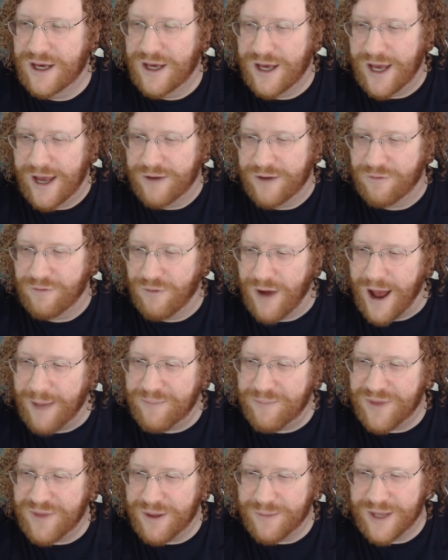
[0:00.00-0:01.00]
and
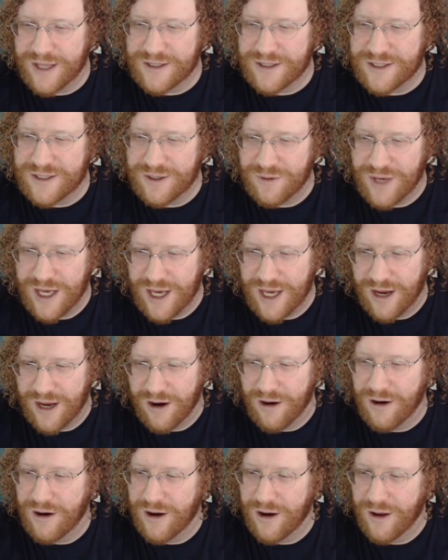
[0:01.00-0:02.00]
wrap them into
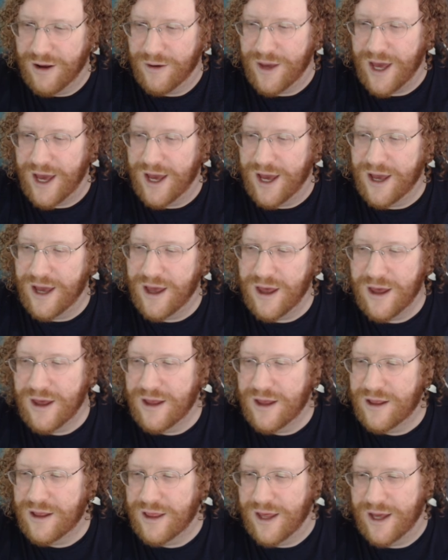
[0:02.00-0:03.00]
here, okay?
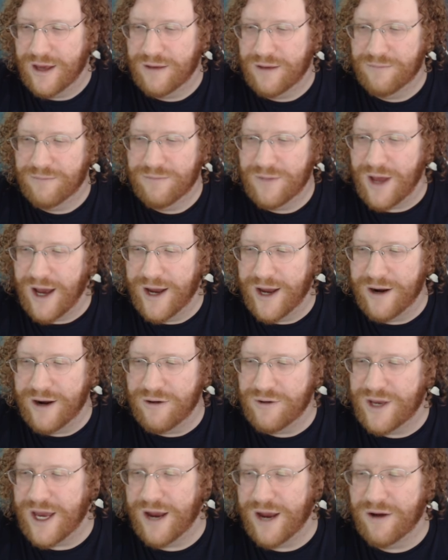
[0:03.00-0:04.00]
Like, I
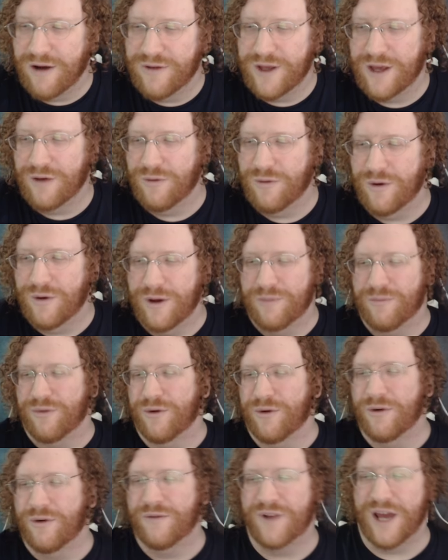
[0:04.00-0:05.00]
don't care that you
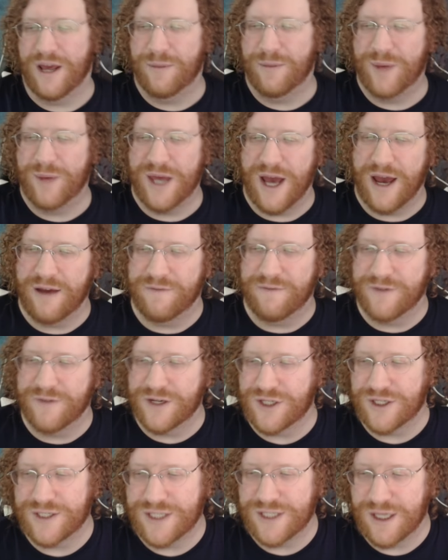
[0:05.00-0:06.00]
improved API
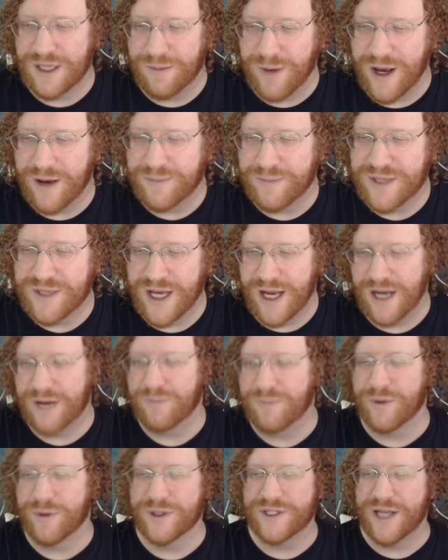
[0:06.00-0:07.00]
efficiency by up to
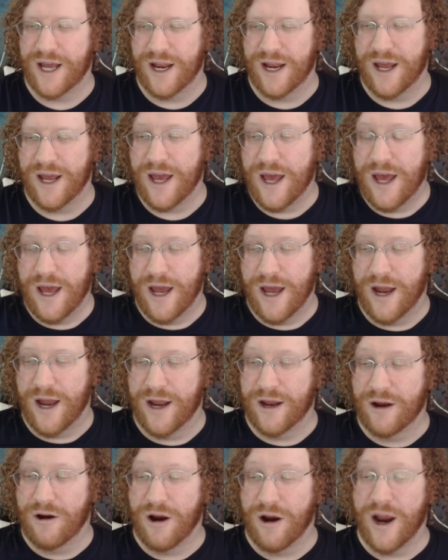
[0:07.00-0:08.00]
80% and
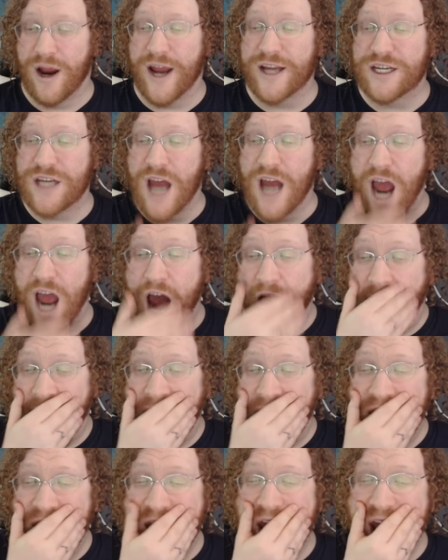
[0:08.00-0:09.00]
increased
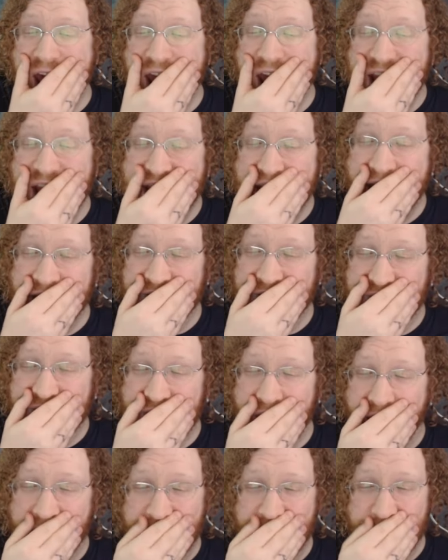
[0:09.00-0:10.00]
your tech
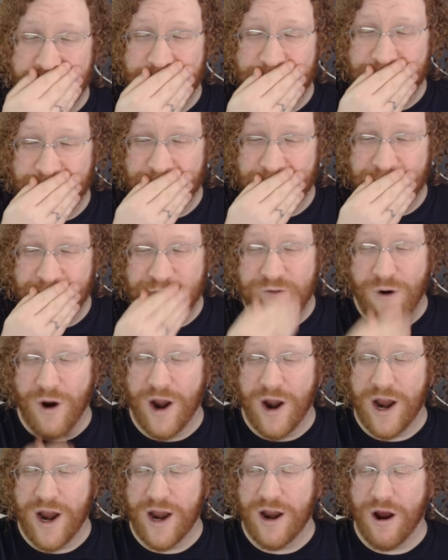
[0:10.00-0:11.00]
coverage from
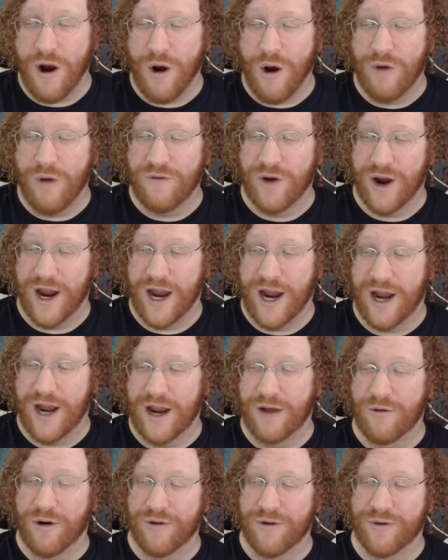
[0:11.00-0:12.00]
40 to over
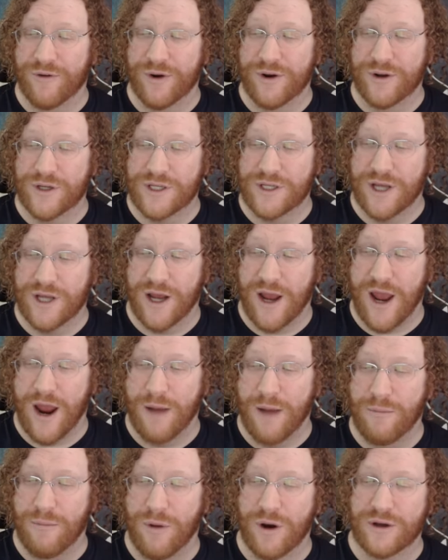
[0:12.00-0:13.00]
80 while reducing
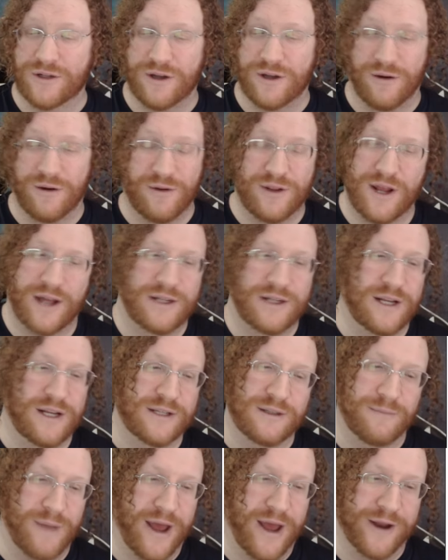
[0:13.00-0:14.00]
cable, so that
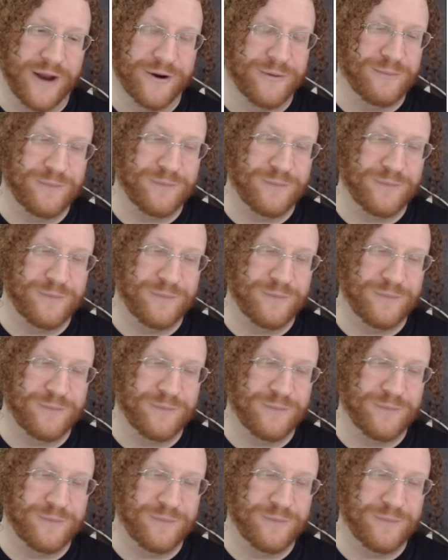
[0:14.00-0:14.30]
doesn't matter.